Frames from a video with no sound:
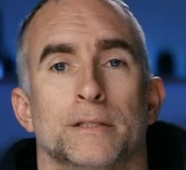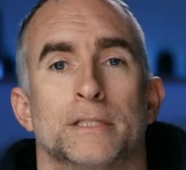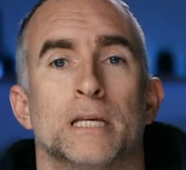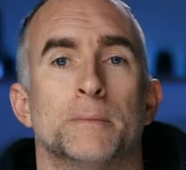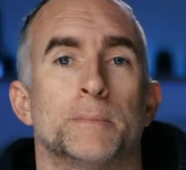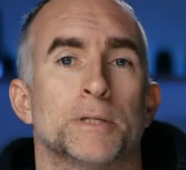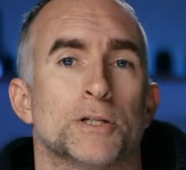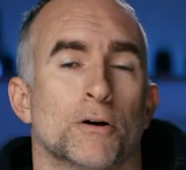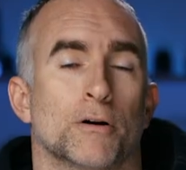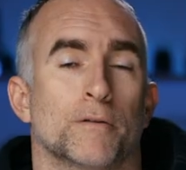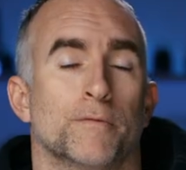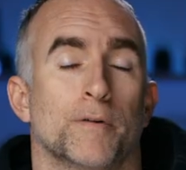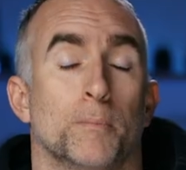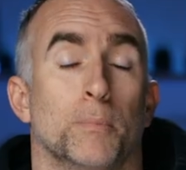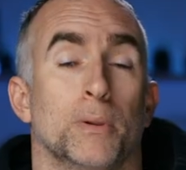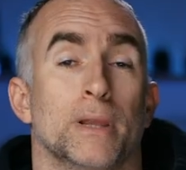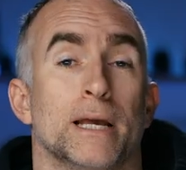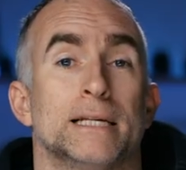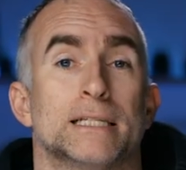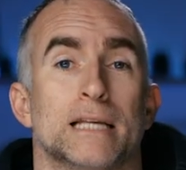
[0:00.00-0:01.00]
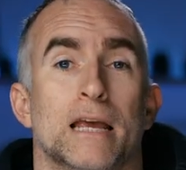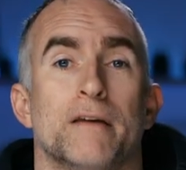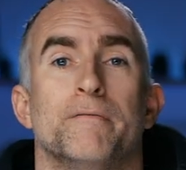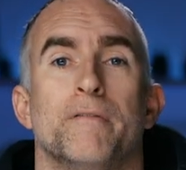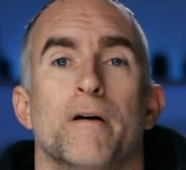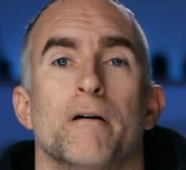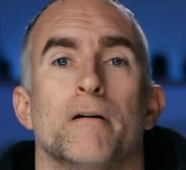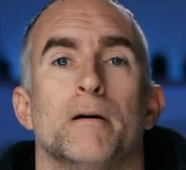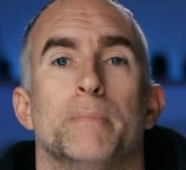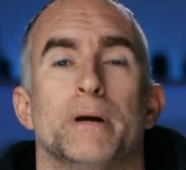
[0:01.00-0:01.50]
The cinematographer plays a
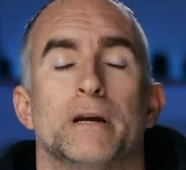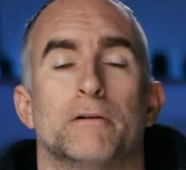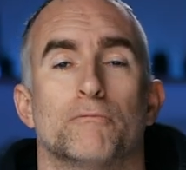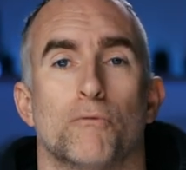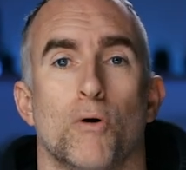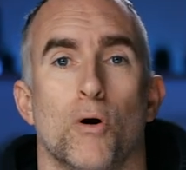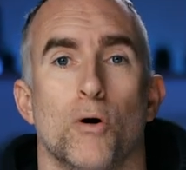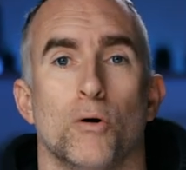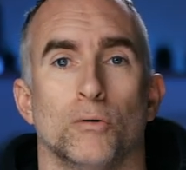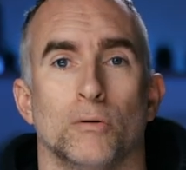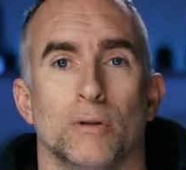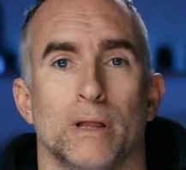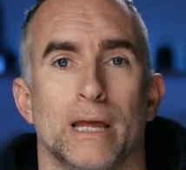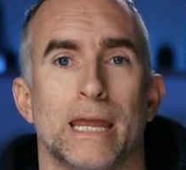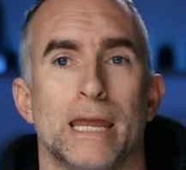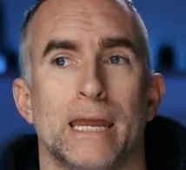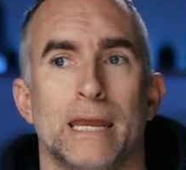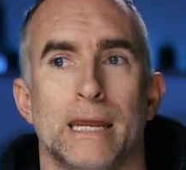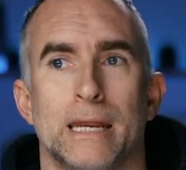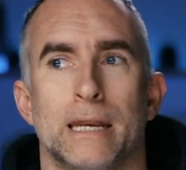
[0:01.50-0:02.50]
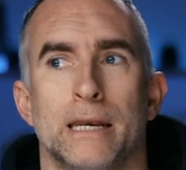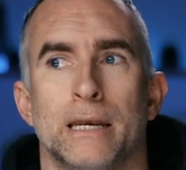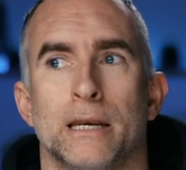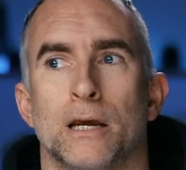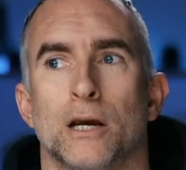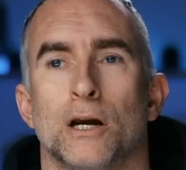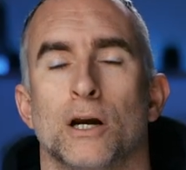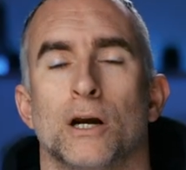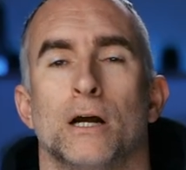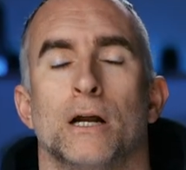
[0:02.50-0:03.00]
very big role
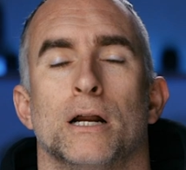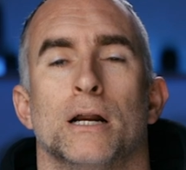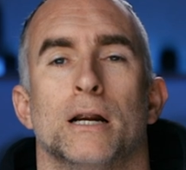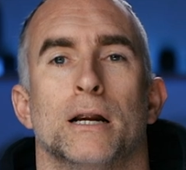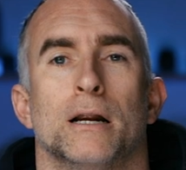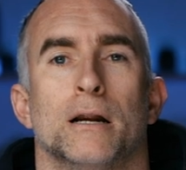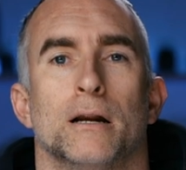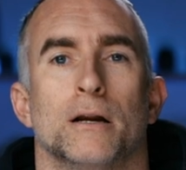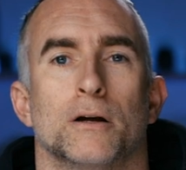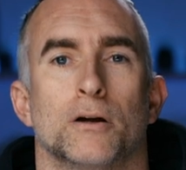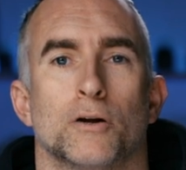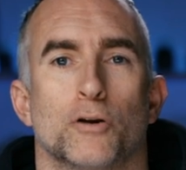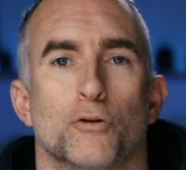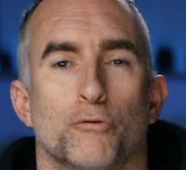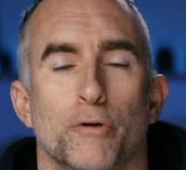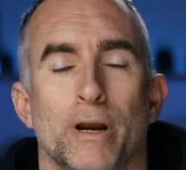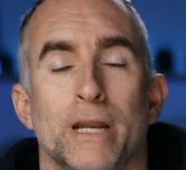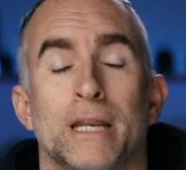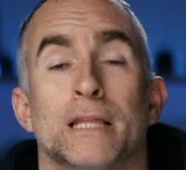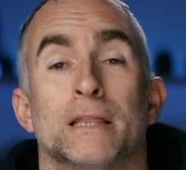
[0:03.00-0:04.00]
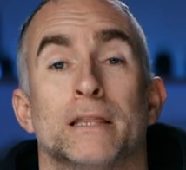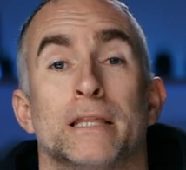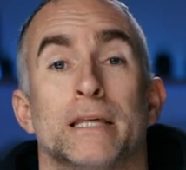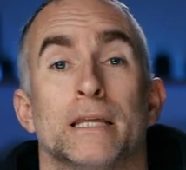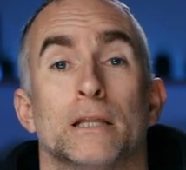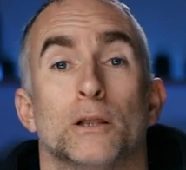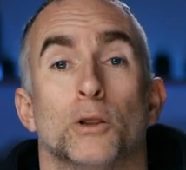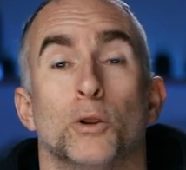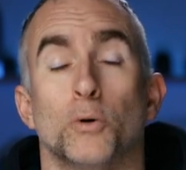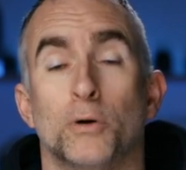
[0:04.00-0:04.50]
in creating
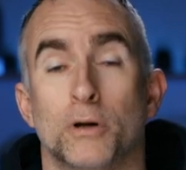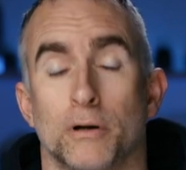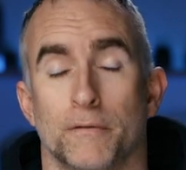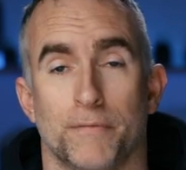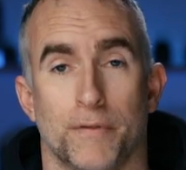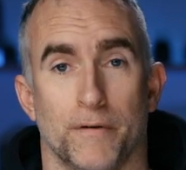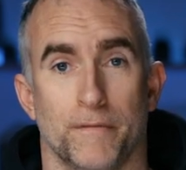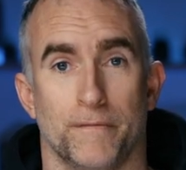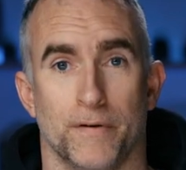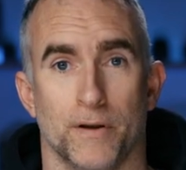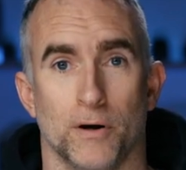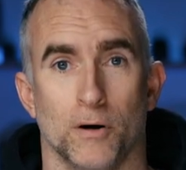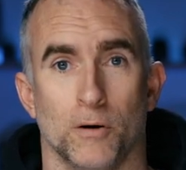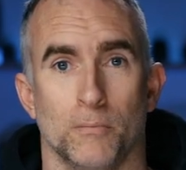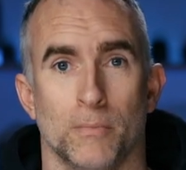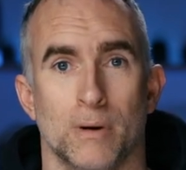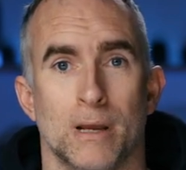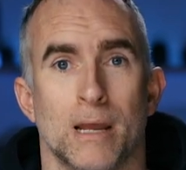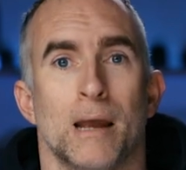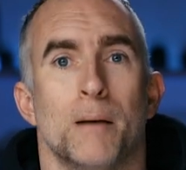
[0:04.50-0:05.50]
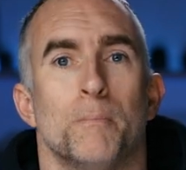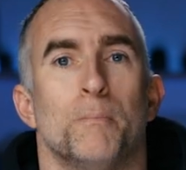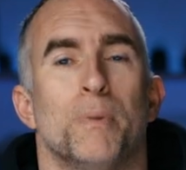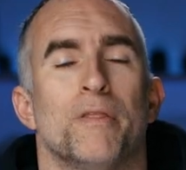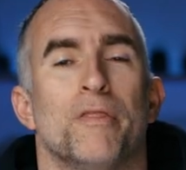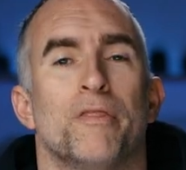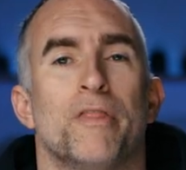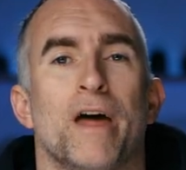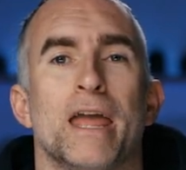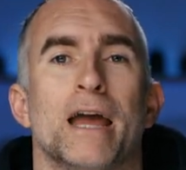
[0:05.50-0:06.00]
the look of the film,
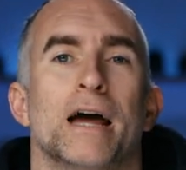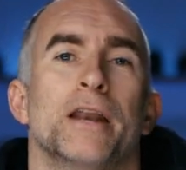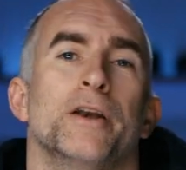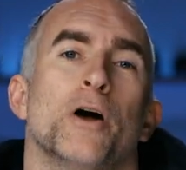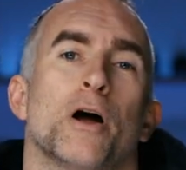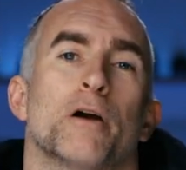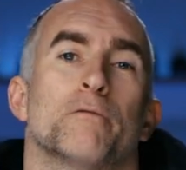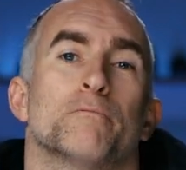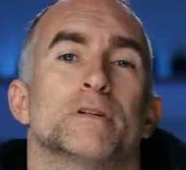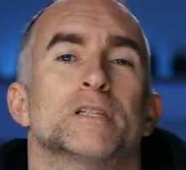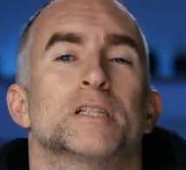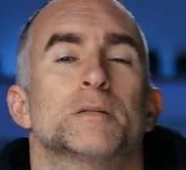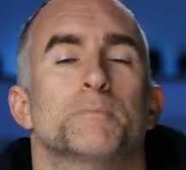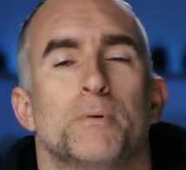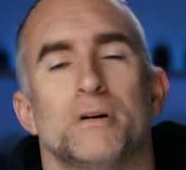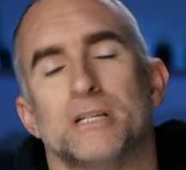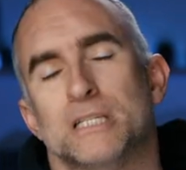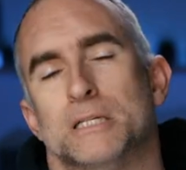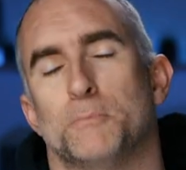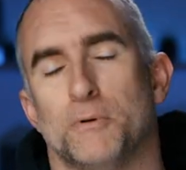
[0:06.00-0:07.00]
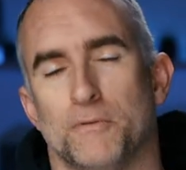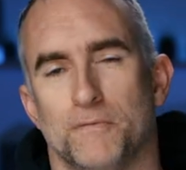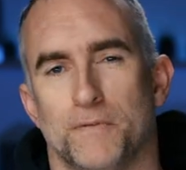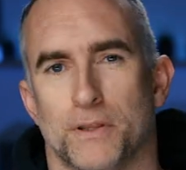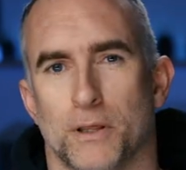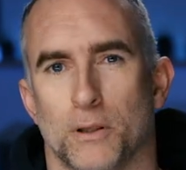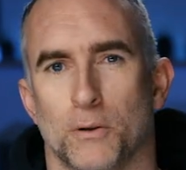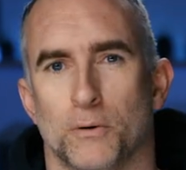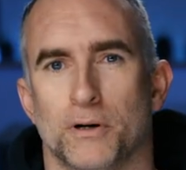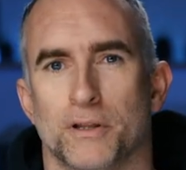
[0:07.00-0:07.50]
but they are not responsible
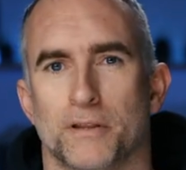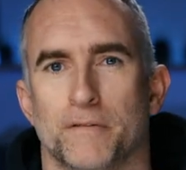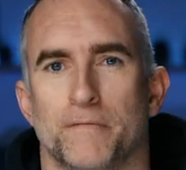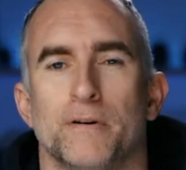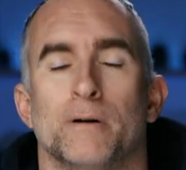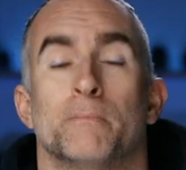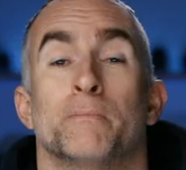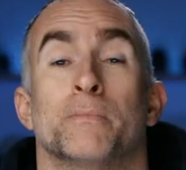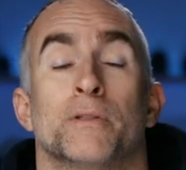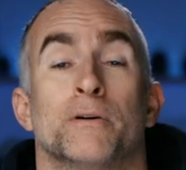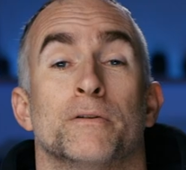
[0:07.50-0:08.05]
for the look of the film.